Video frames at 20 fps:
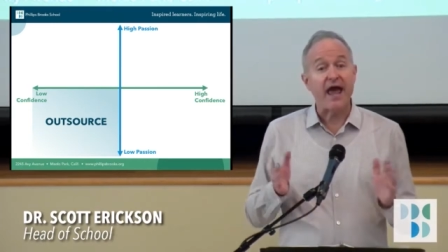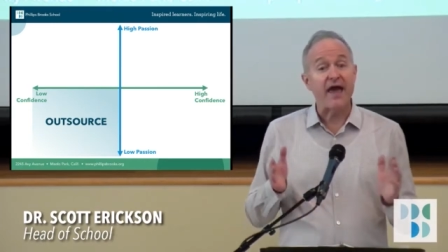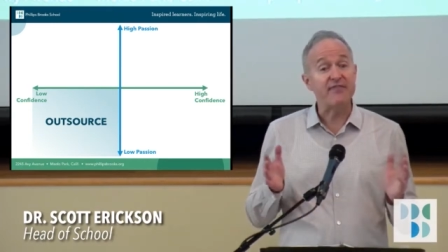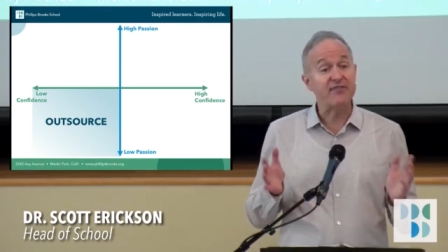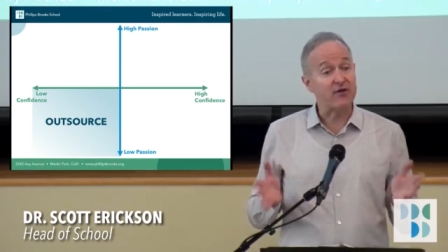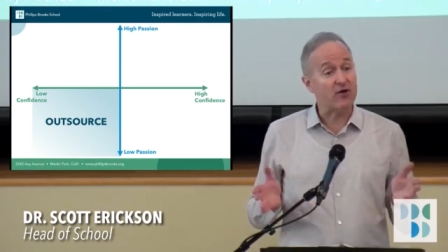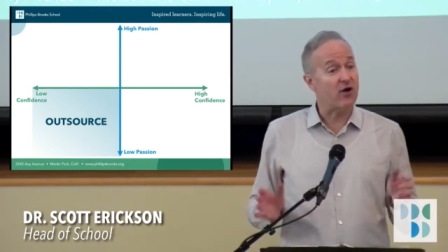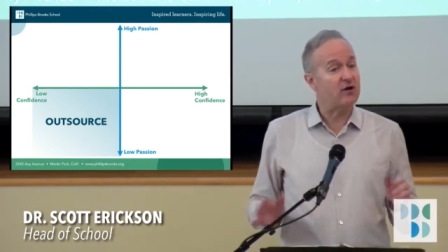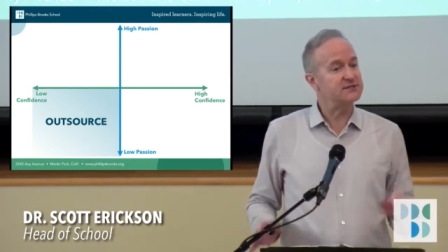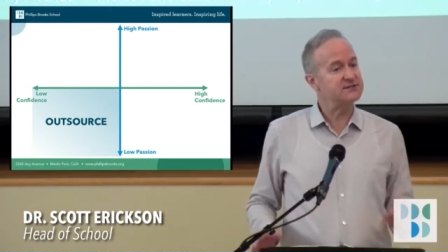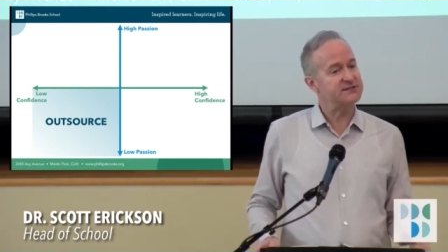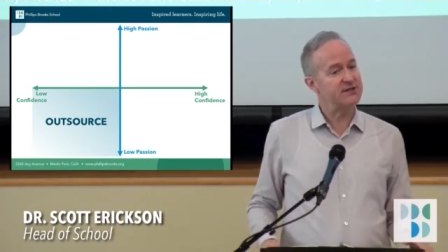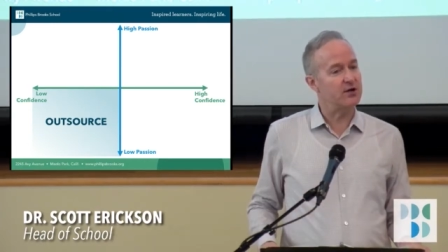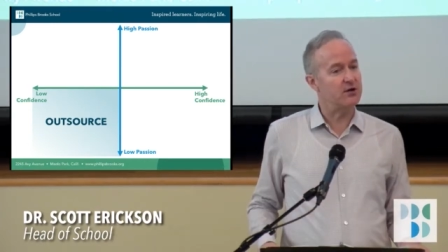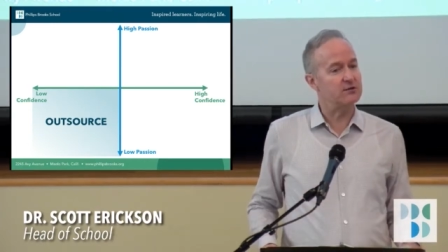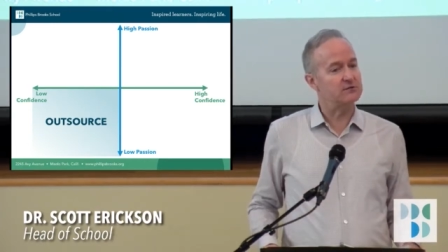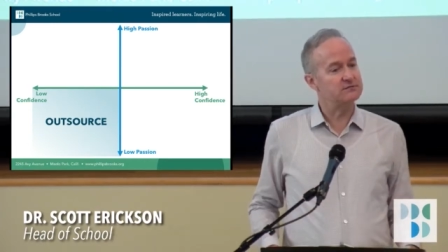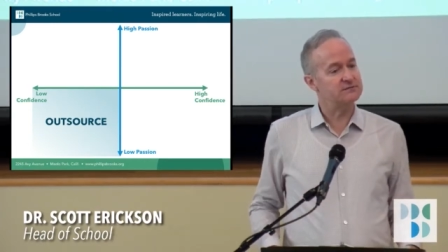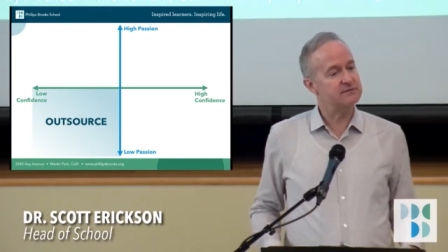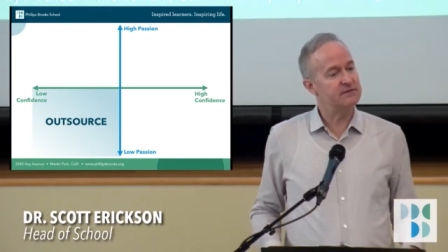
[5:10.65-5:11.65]
They're
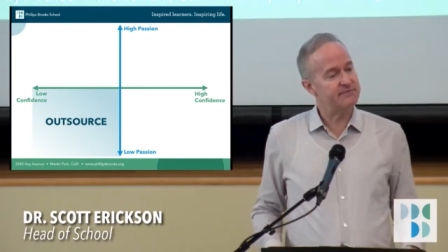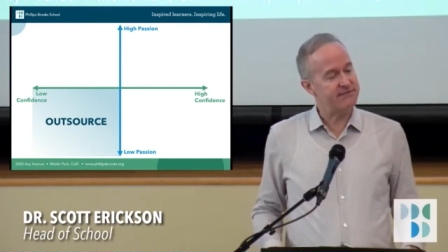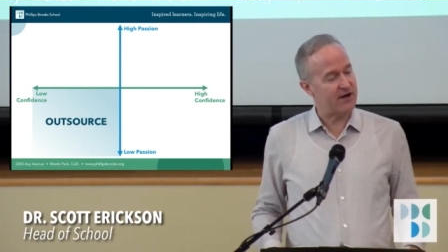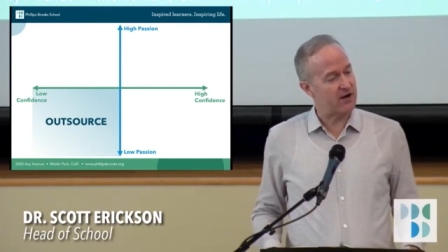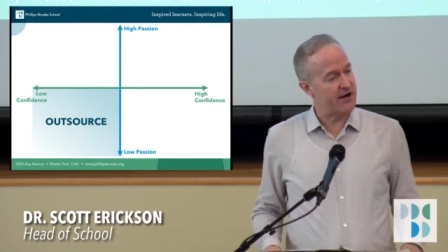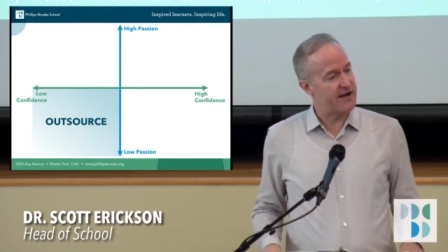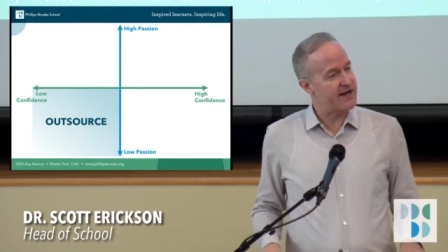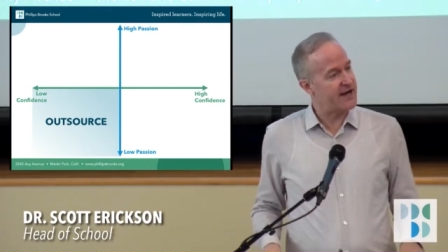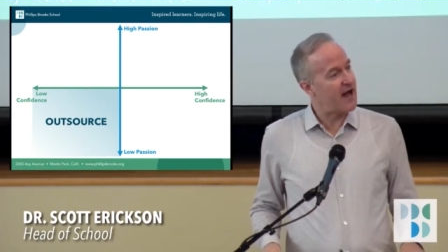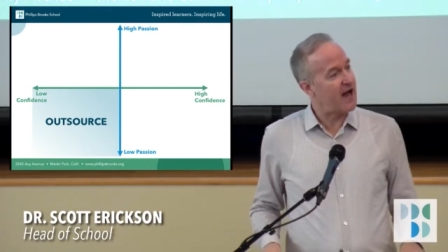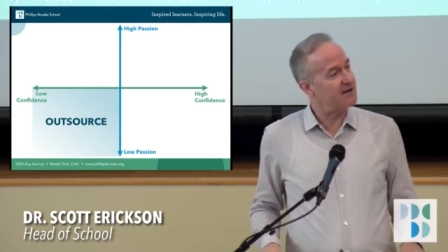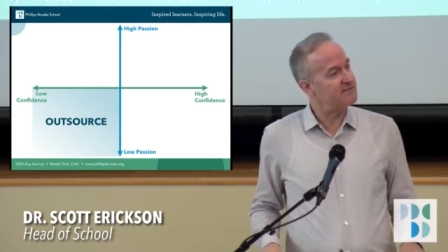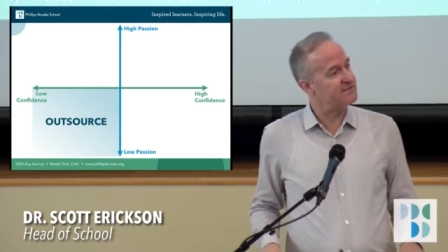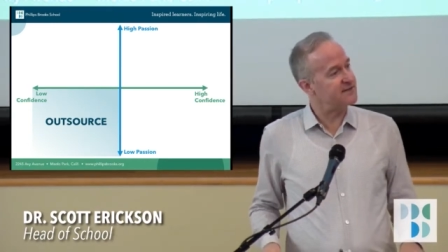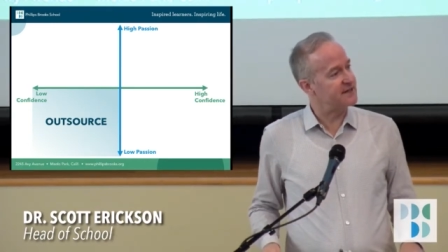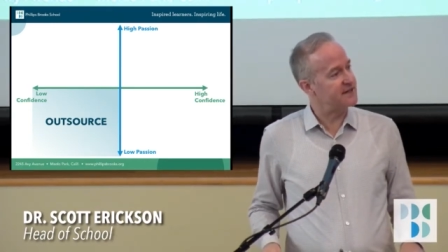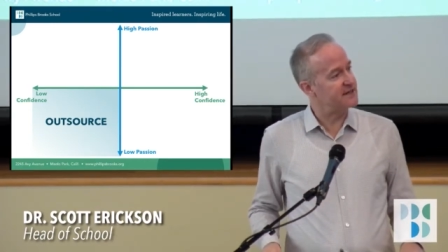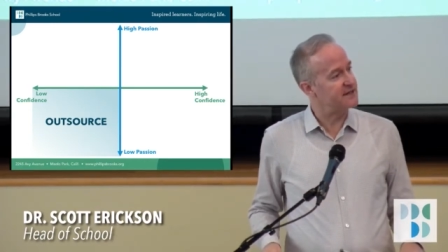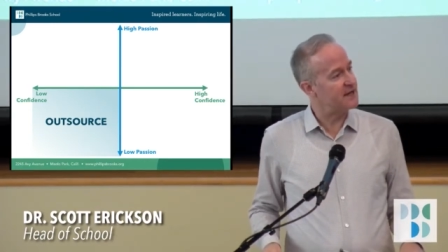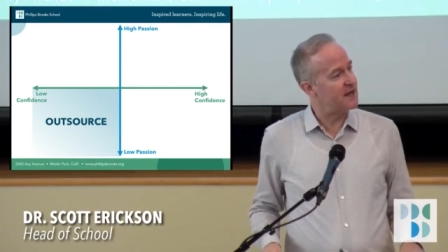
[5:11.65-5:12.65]
also very
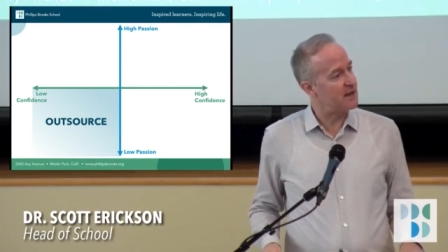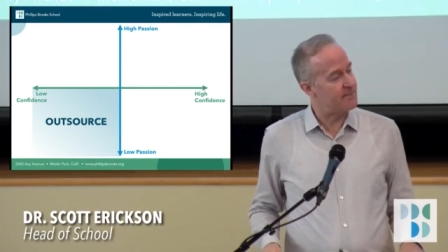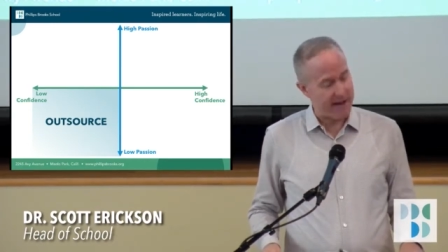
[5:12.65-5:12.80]
confident